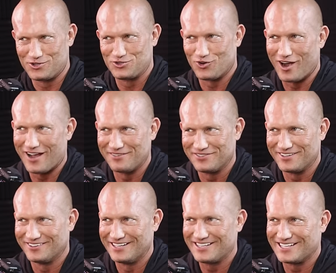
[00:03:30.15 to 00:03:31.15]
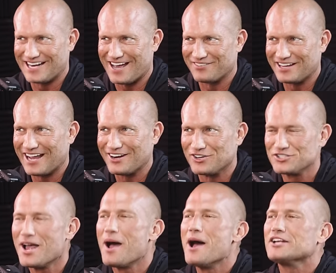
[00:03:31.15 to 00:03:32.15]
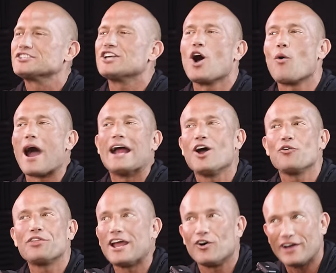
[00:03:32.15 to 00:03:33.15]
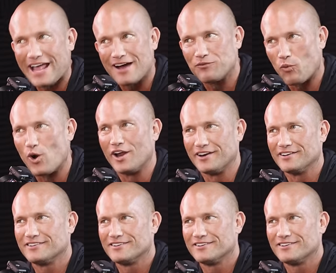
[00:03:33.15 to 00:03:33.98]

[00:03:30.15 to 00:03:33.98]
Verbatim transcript: drive Lincoln Navigators. So I know they only have one.